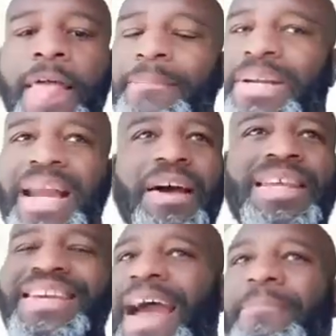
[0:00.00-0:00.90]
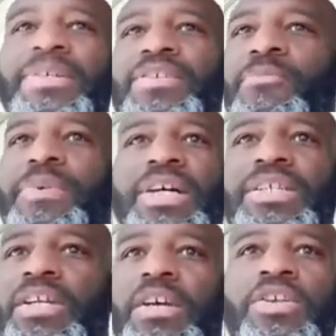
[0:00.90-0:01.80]
But now the gap is so
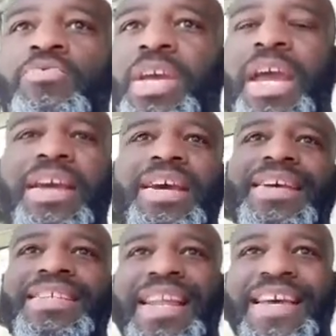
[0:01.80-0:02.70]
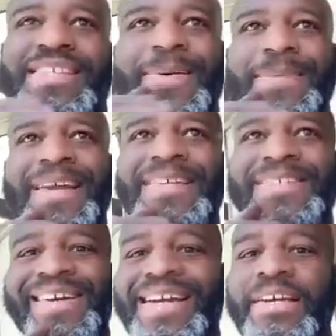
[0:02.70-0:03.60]
much, you can't. It's like somebody
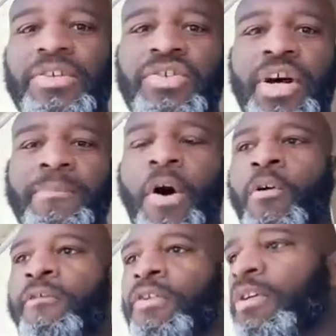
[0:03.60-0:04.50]
trying to jump over